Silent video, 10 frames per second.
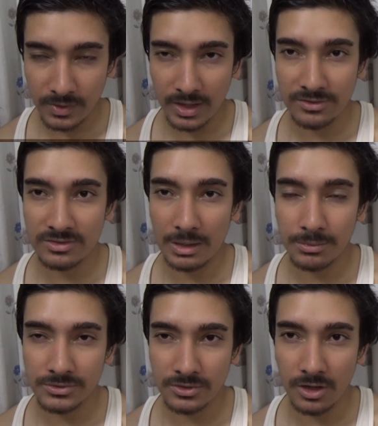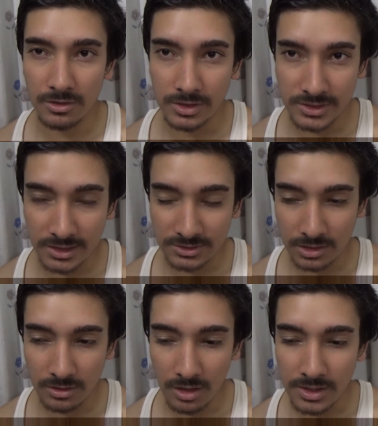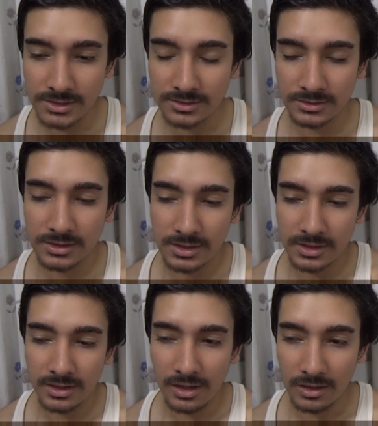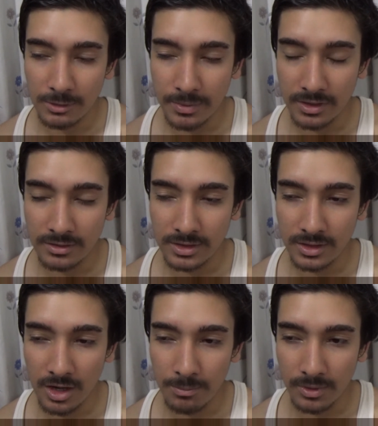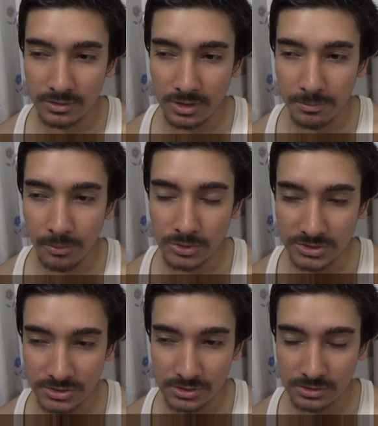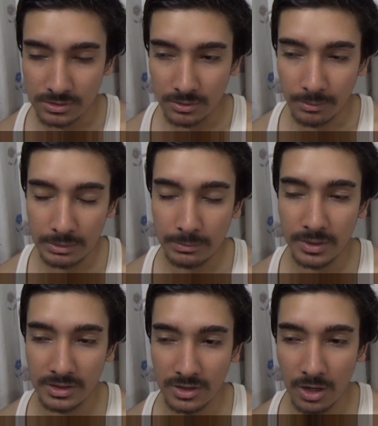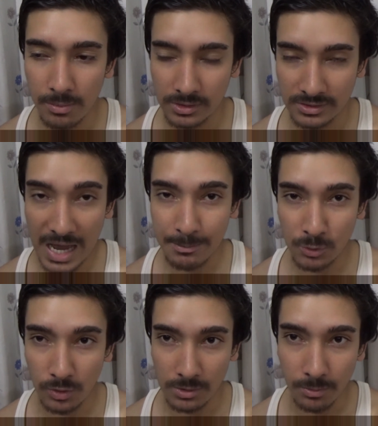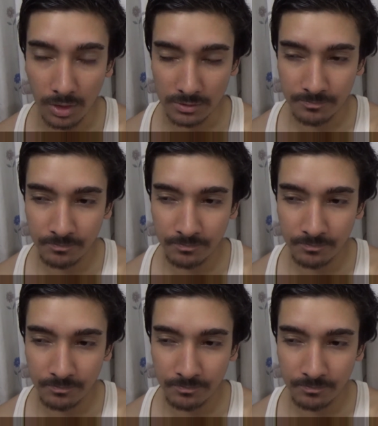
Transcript: accepts or rejects the knowledge depending upon the position, depending upon the time you were born.